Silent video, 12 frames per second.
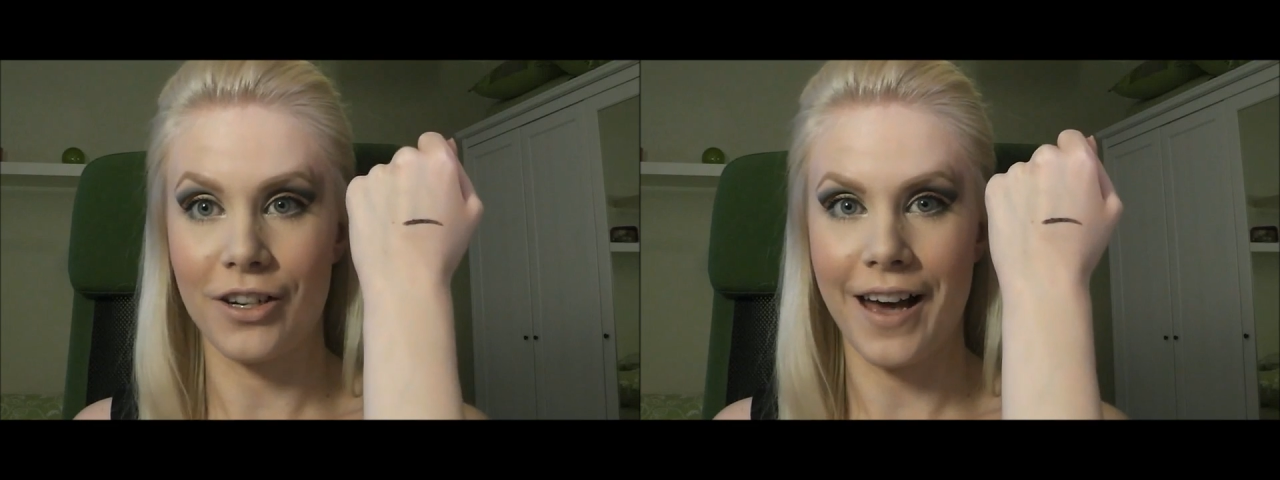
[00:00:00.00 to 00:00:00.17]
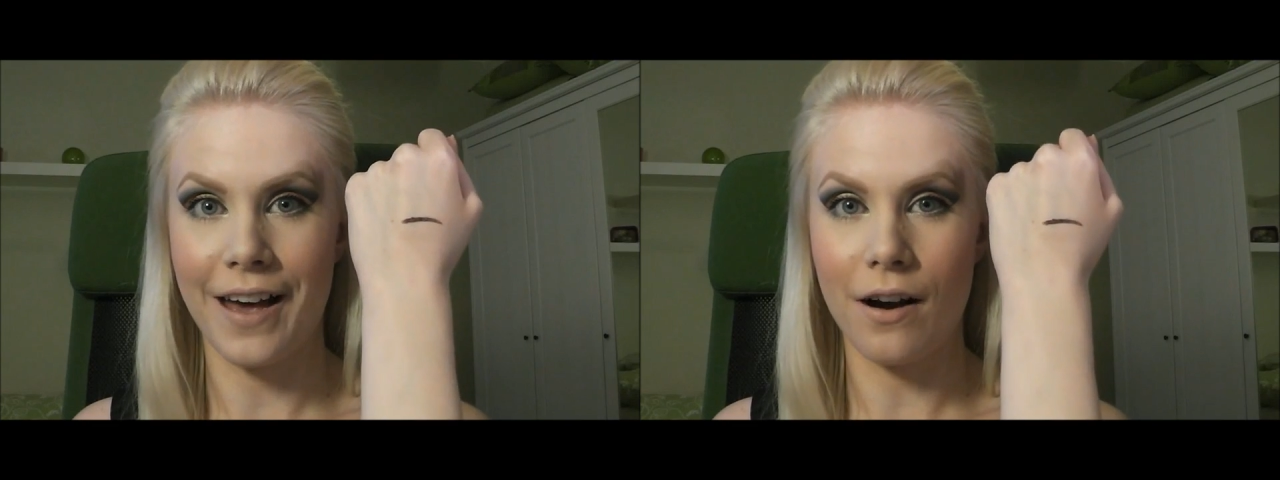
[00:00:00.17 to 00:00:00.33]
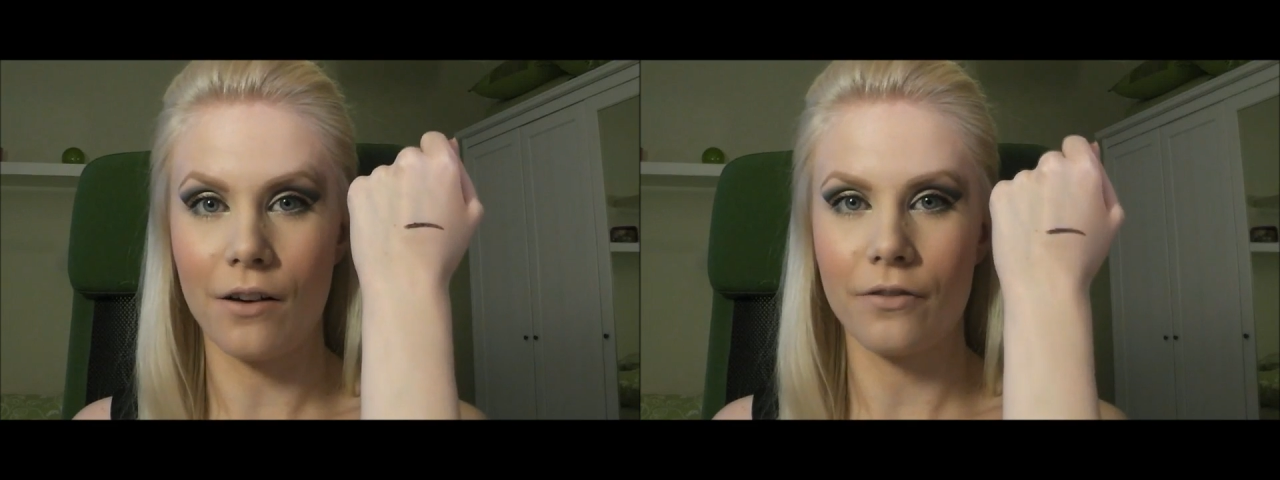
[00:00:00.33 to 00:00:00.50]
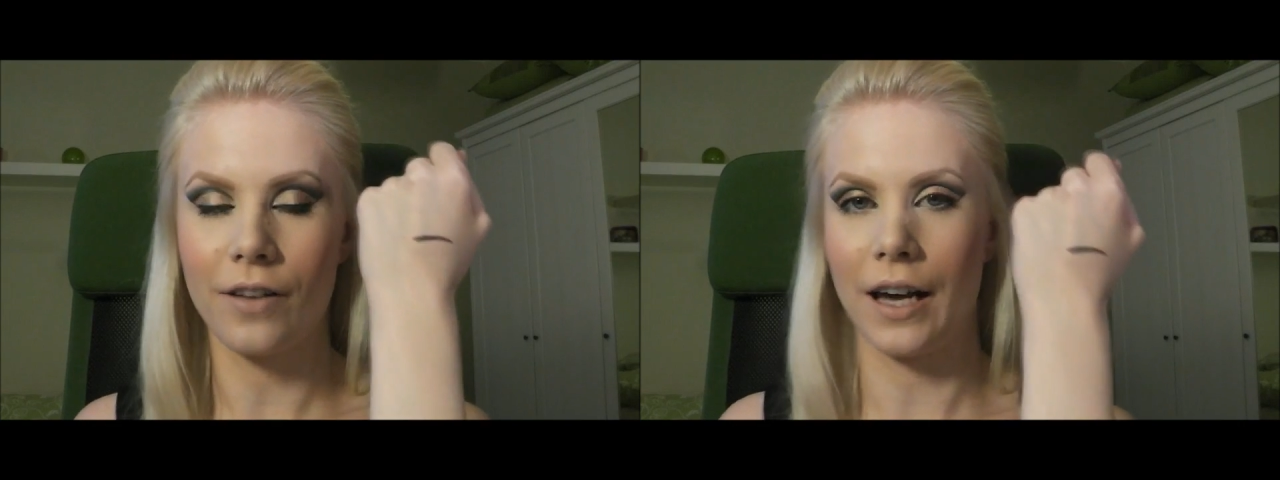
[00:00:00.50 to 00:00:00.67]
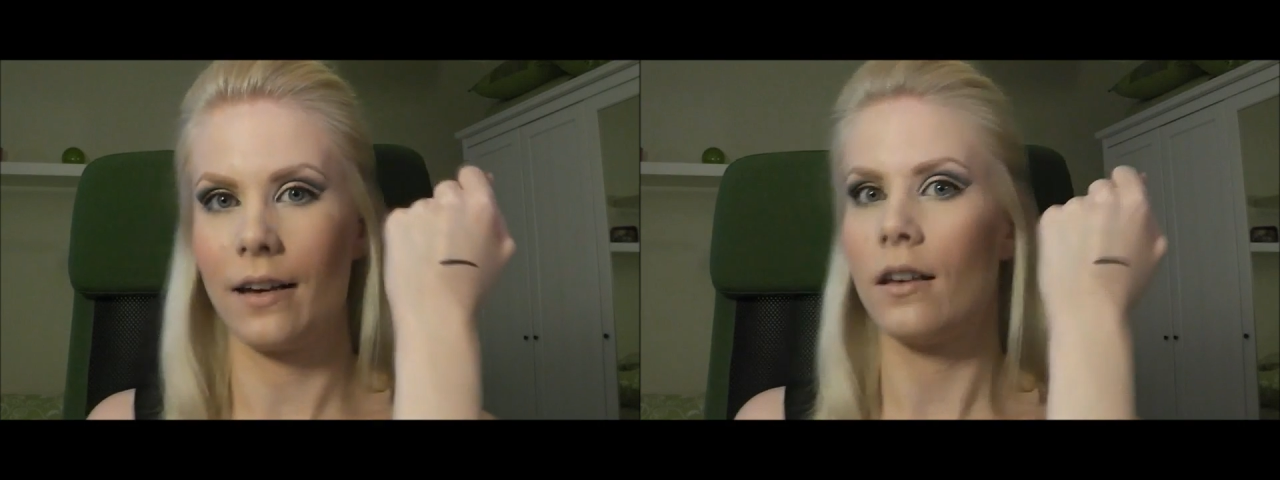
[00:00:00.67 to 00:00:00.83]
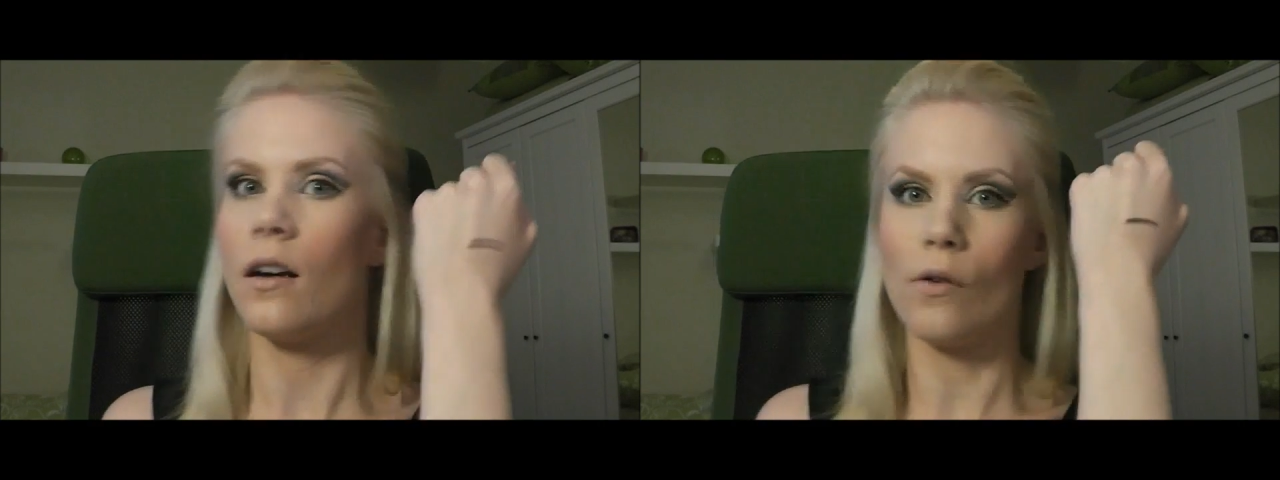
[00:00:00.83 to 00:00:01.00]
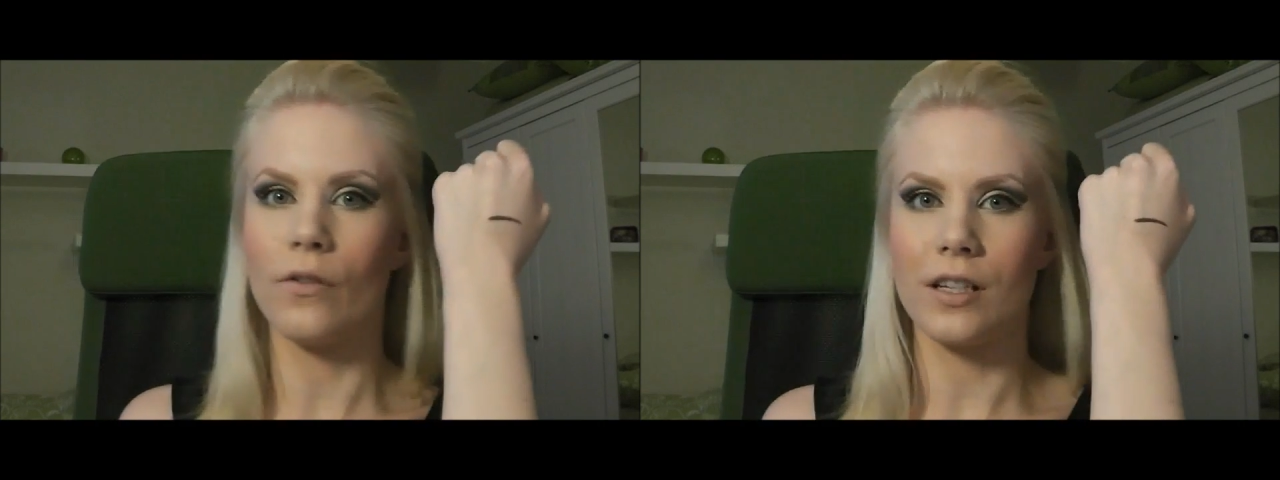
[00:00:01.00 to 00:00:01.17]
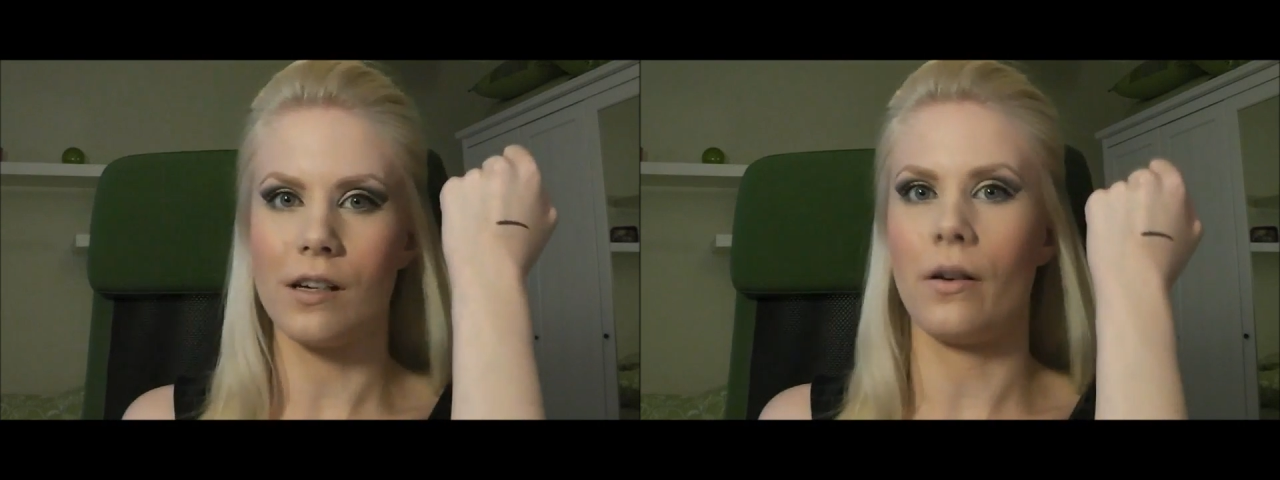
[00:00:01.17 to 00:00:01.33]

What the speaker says: to get off. Like, obviously